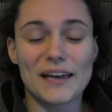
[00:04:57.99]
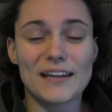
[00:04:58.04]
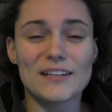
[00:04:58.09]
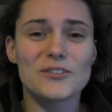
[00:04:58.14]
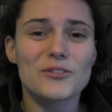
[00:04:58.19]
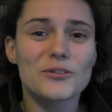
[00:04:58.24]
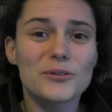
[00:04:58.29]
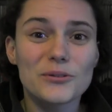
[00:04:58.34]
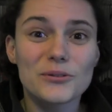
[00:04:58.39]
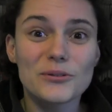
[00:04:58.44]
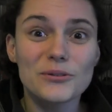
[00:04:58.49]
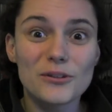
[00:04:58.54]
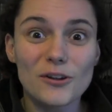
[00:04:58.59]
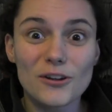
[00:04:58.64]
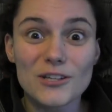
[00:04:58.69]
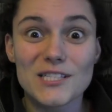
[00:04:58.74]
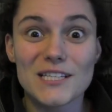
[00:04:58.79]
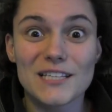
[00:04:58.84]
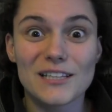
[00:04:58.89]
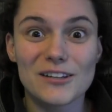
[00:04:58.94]
and do
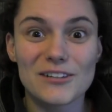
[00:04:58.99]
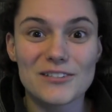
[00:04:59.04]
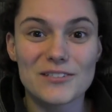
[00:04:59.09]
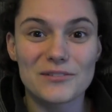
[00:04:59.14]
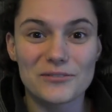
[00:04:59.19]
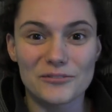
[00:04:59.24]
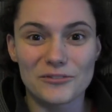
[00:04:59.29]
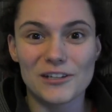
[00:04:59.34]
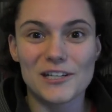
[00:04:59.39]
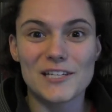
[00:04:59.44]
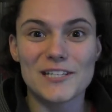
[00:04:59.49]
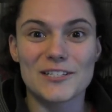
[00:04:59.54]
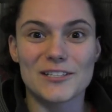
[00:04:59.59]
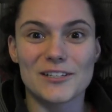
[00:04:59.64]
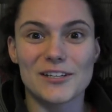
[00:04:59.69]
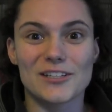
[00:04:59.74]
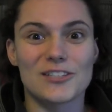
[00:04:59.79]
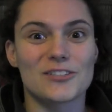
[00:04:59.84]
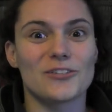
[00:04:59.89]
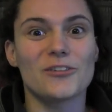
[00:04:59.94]
lots and lots of
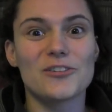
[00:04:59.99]
research.